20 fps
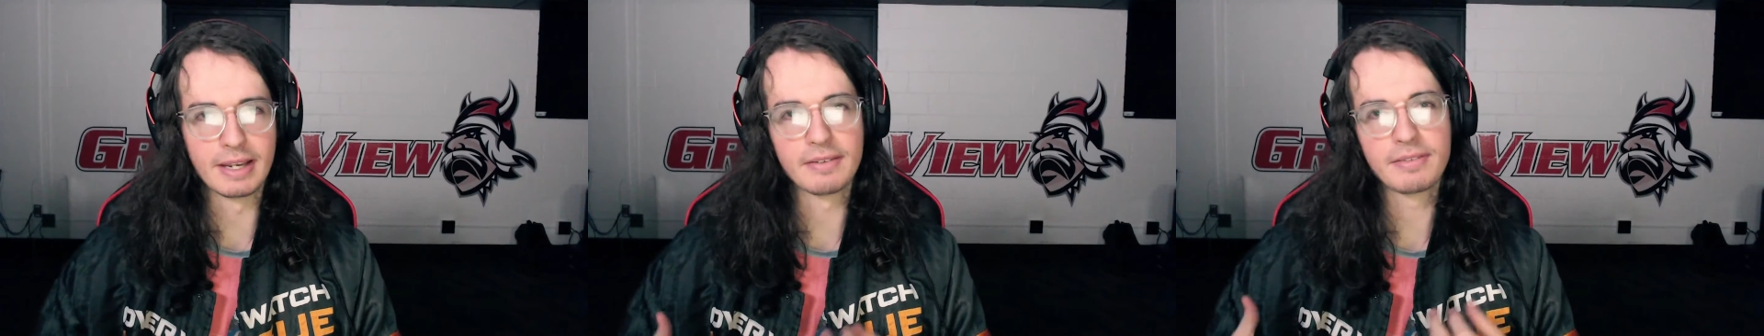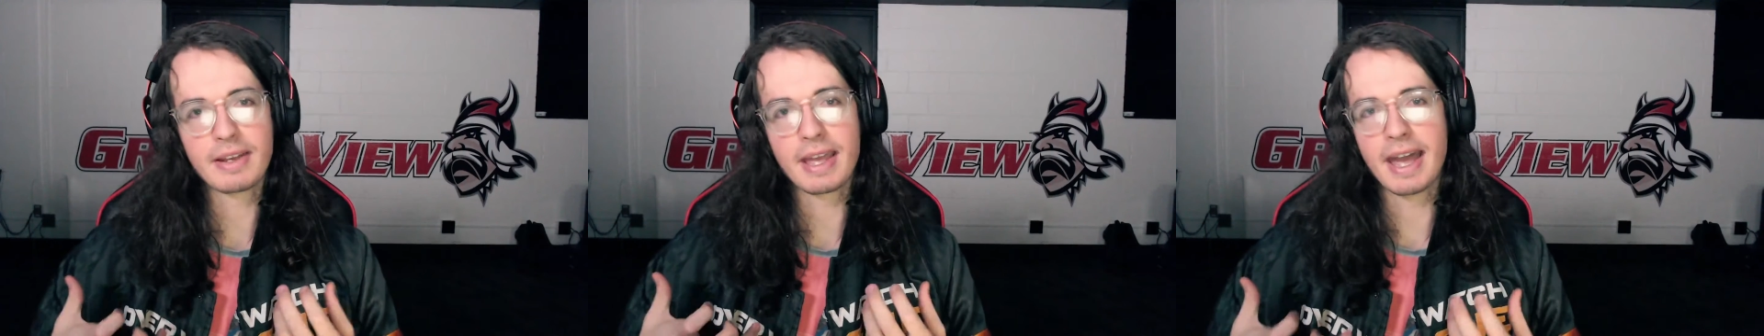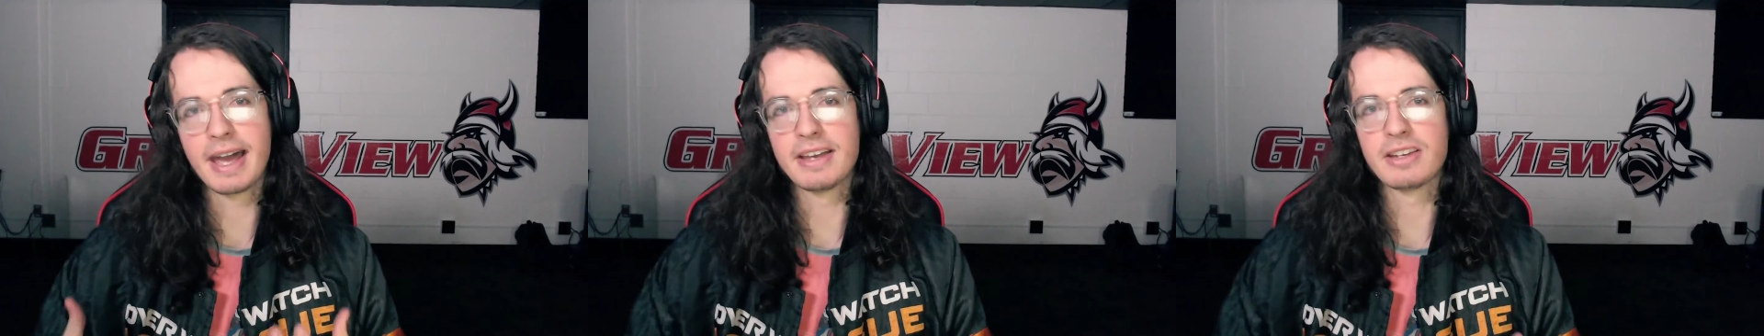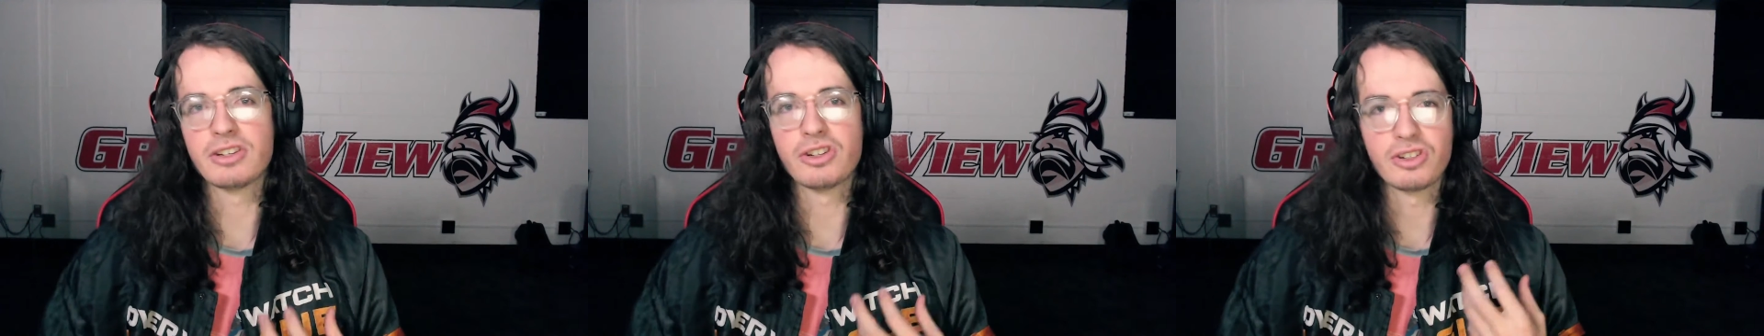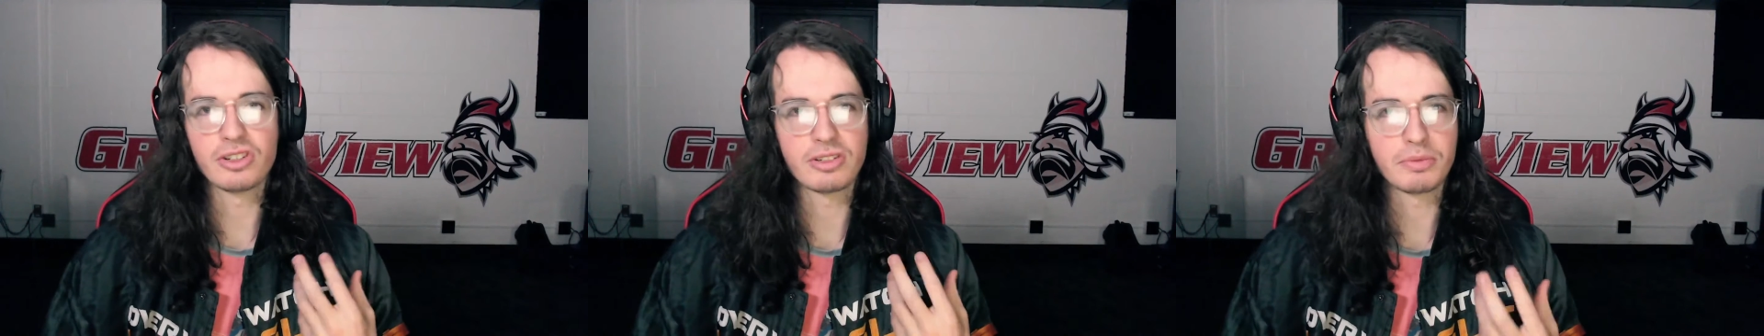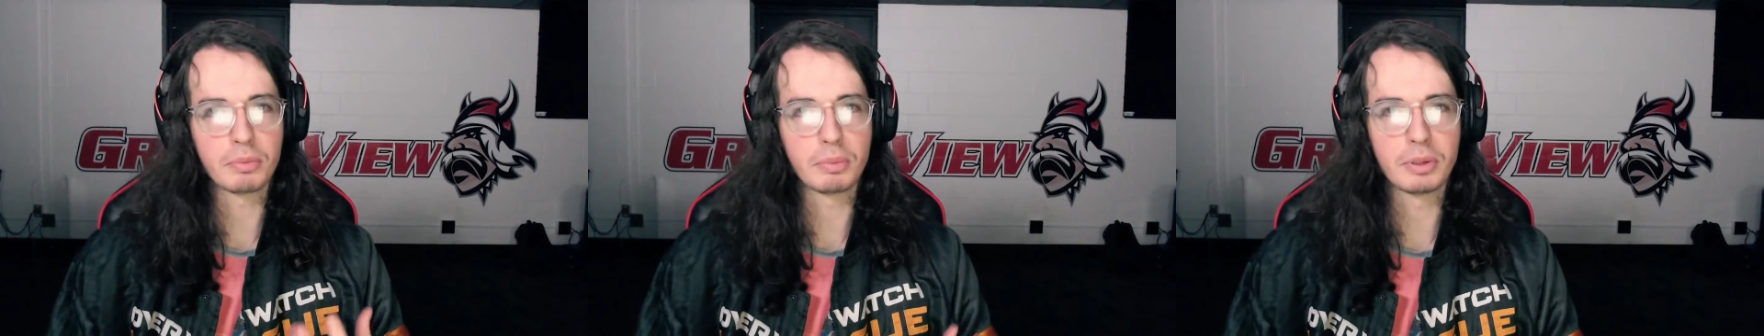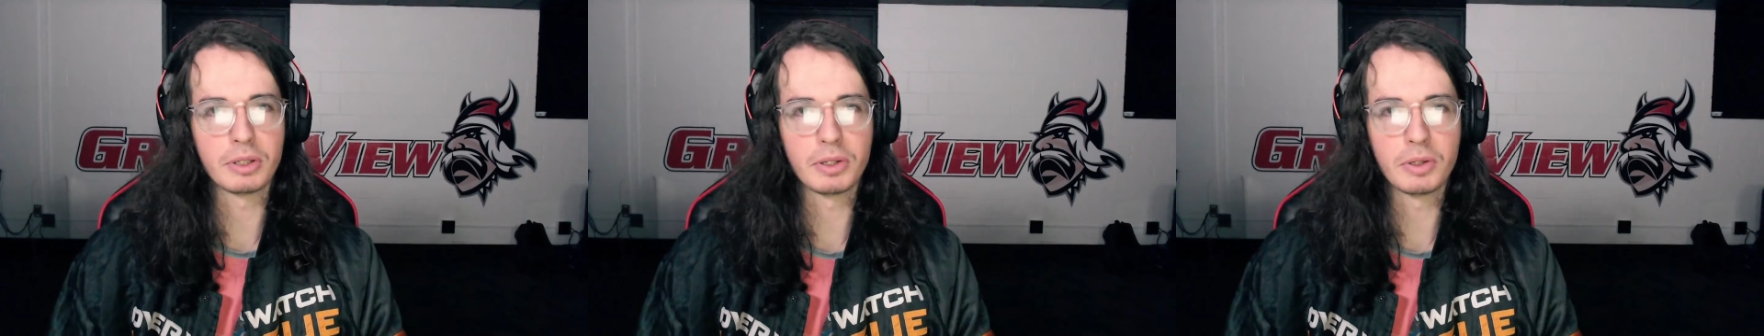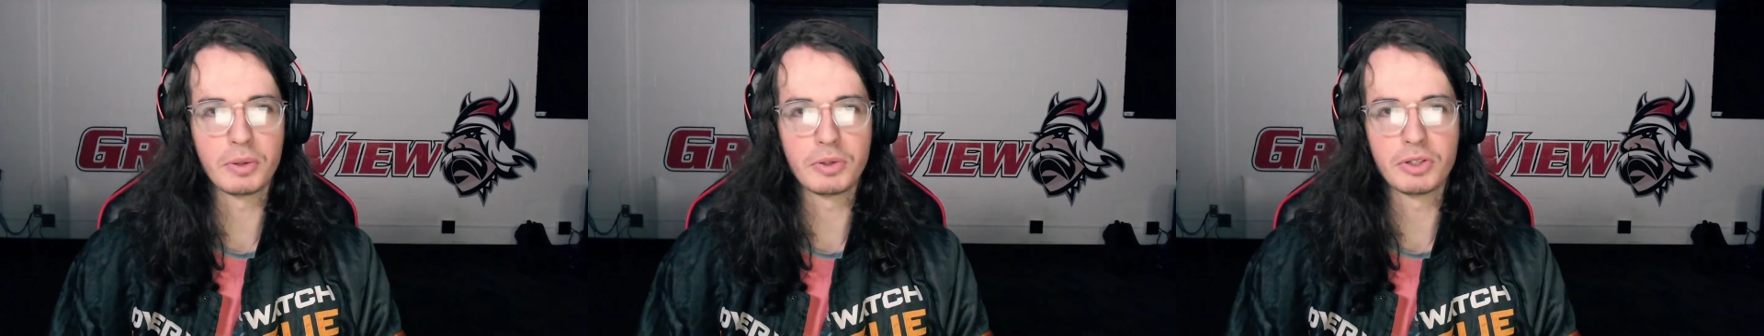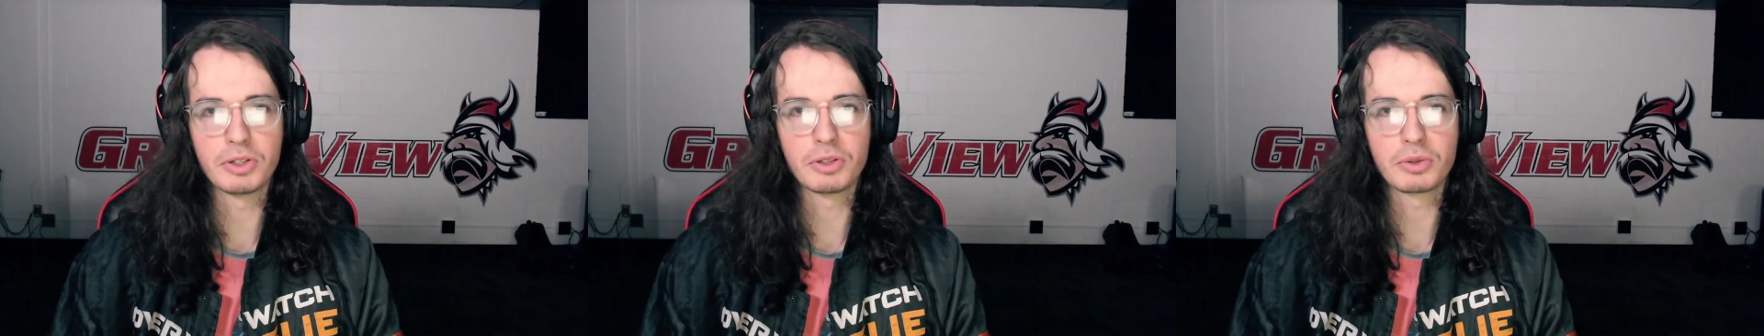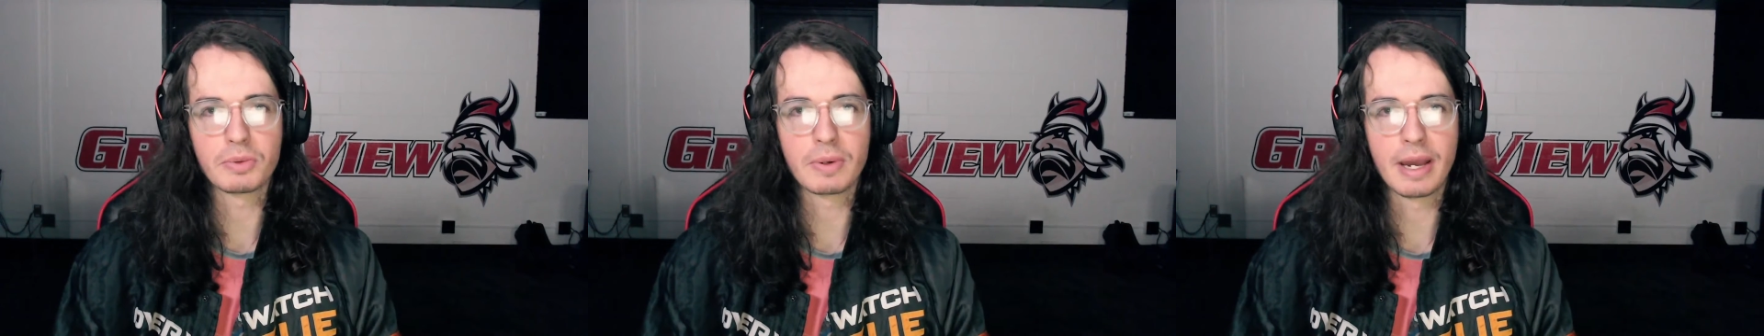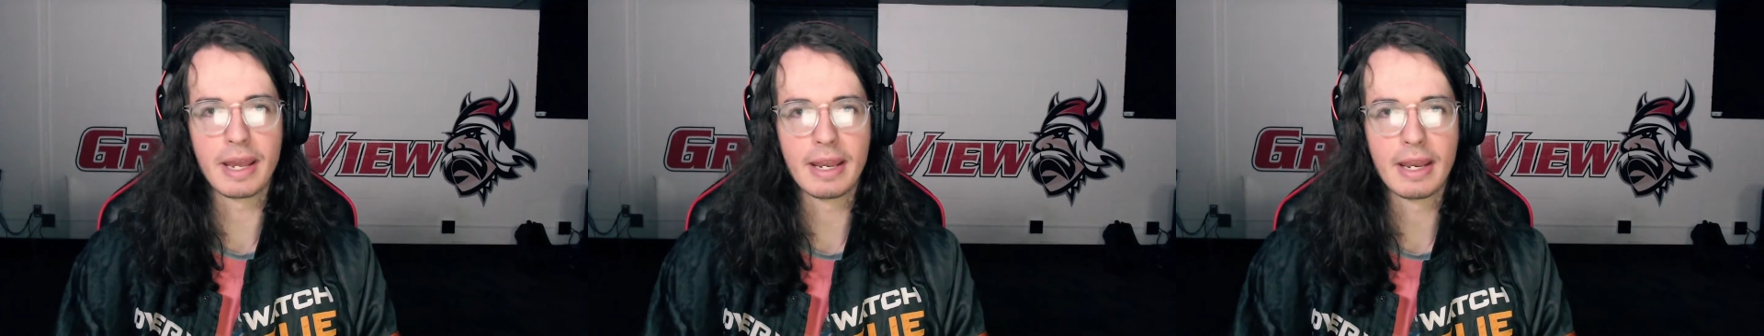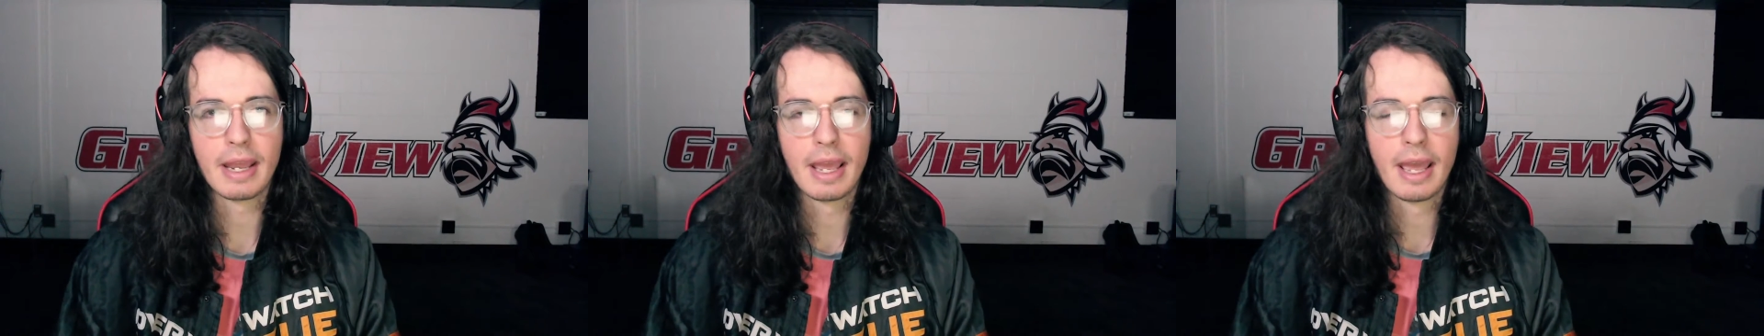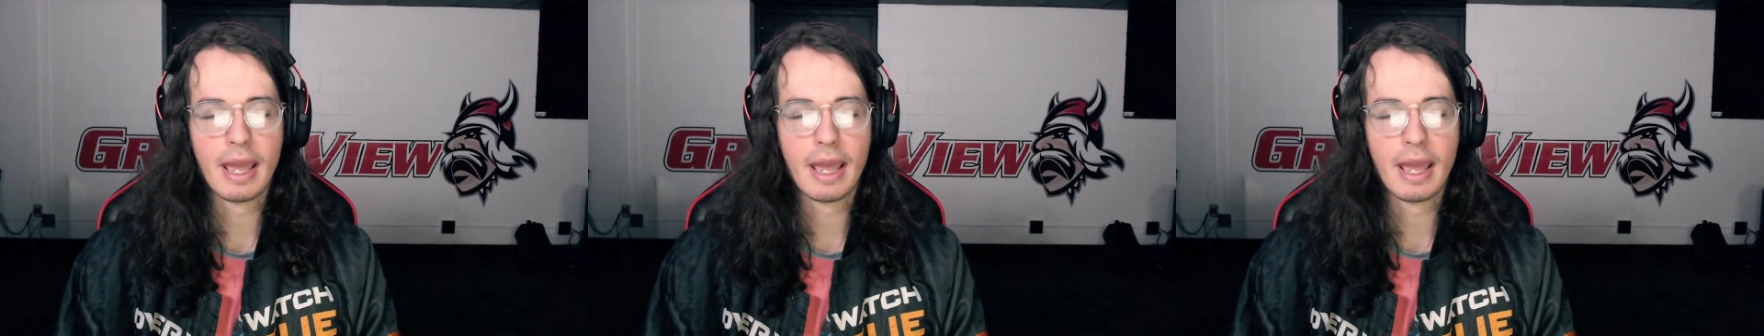of casters, of producers, right?